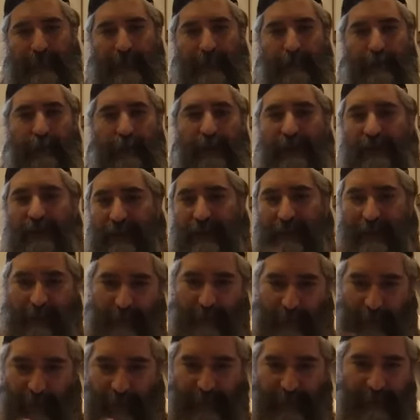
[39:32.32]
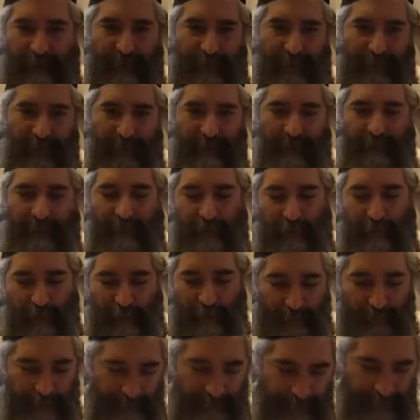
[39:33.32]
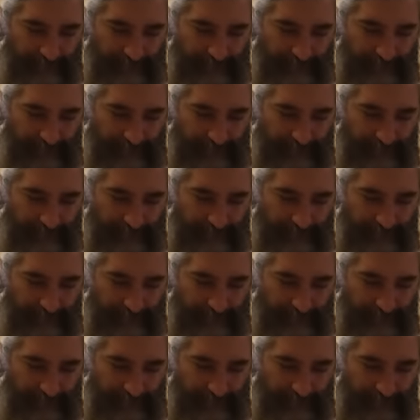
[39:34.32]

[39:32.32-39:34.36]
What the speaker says: What is the difference between the two?